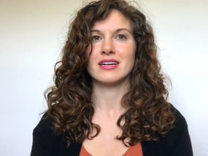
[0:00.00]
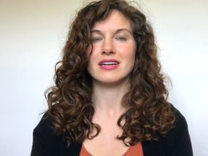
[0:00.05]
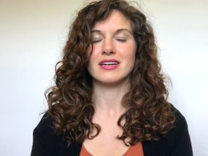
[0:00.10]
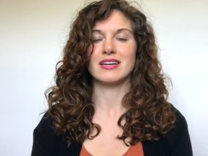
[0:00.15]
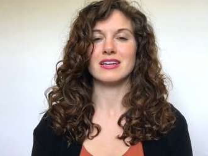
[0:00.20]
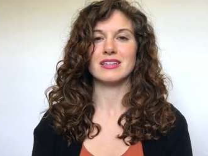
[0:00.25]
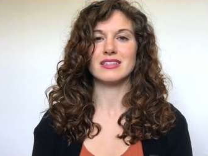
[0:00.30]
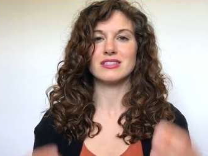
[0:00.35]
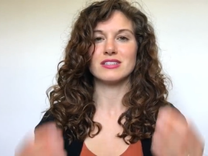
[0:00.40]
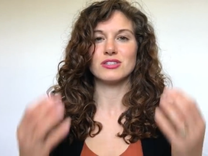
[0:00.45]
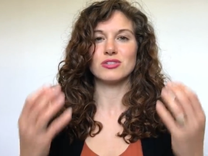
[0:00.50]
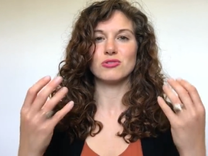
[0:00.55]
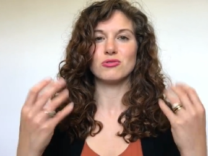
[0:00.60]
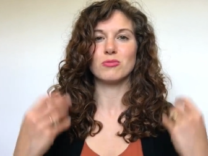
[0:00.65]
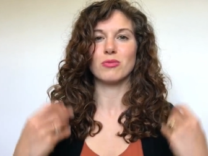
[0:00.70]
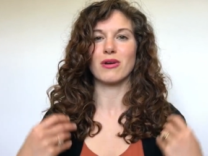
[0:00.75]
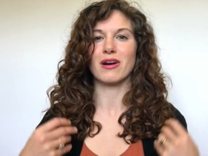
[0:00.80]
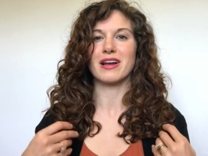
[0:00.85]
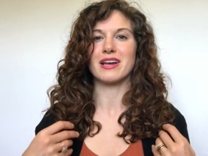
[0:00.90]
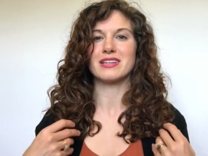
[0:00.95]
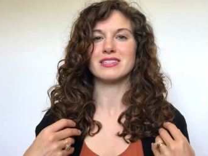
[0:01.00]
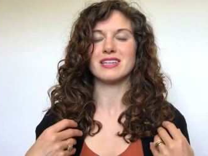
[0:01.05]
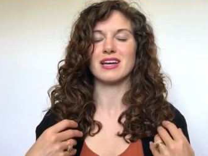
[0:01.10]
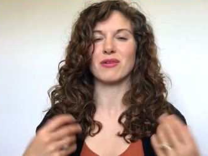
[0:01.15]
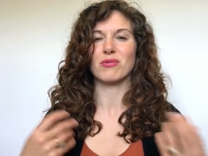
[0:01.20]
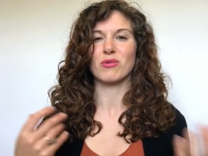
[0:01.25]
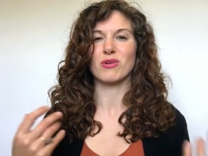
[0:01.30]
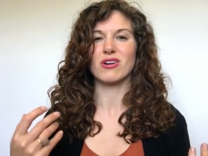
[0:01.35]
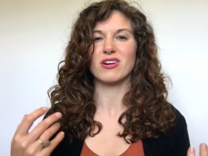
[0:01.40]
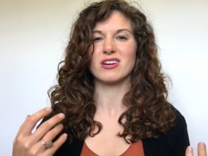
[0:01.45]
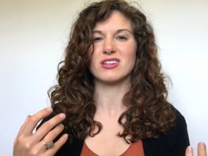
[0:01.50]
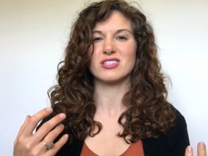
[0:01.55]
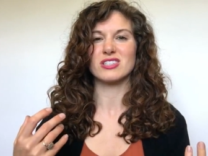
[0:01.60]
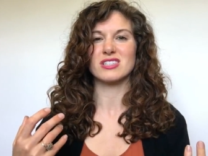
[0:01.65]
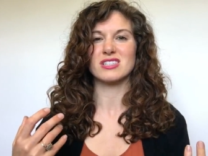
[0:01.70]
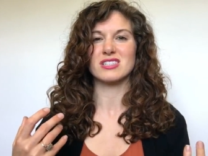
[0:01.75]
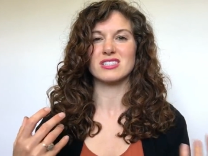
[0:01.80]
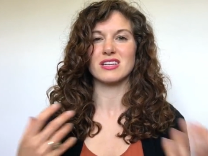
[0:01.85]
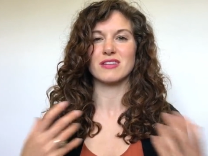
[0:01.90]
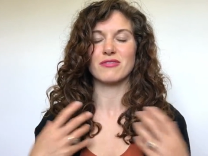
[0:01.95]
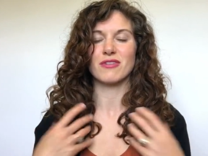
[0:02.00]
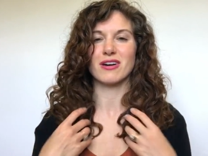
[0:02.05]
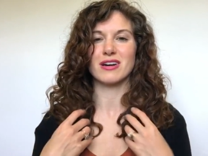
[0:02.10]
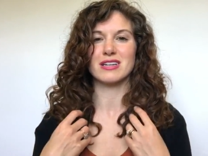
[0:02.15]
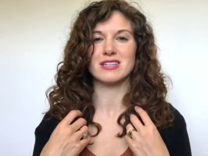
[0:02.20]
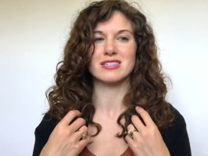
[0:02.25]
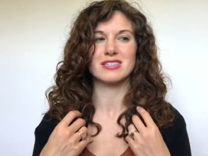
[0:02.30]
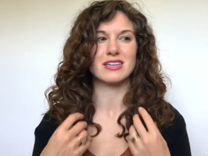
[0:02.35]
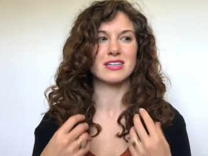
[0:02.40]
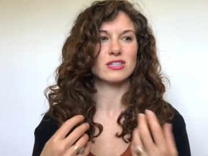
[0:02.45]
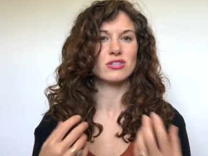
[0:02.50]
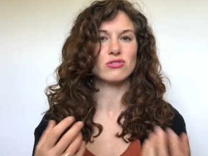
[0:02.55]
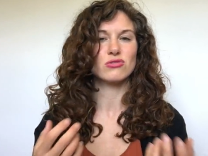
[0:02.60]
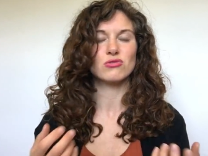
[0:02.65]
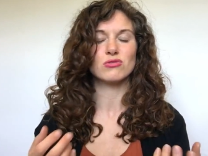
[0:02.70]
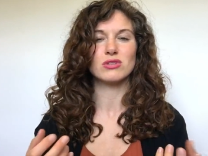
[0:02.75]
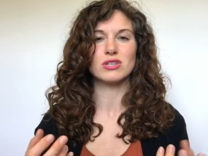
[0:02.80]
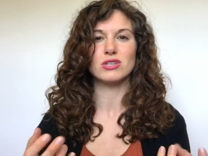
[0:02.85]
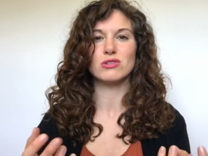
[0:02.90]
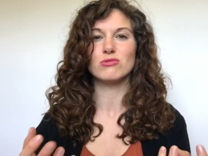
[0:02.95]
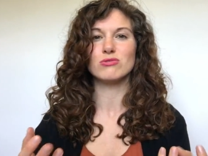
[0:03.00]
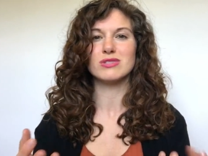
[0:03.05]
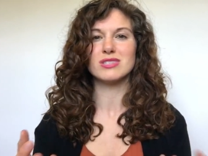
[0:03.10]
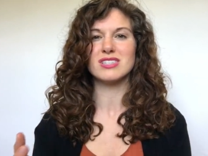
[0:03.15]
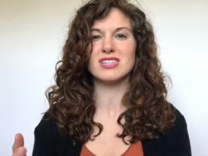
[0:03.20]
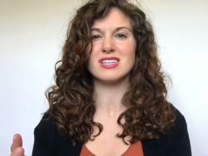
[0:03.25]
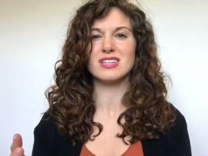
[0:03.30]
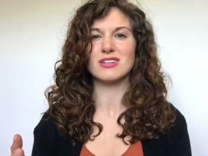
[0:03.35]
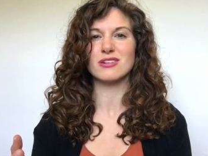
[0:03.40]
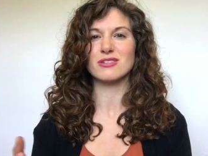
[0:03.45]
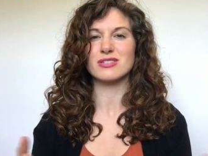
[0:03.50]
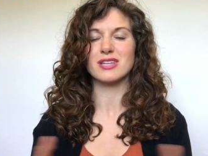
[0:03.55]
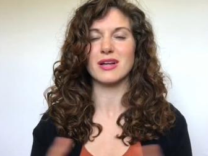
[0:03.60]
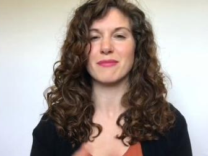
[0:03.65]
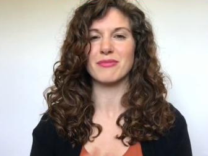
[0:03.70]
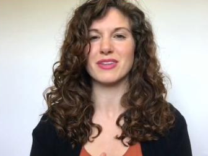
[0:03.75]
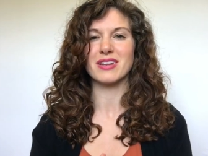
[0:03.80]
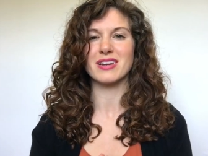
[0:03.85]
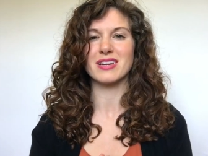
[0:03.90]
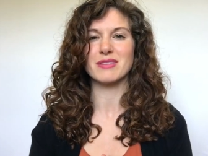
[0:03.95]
in 2 braids at work, just because I find it's like too cutesy or something.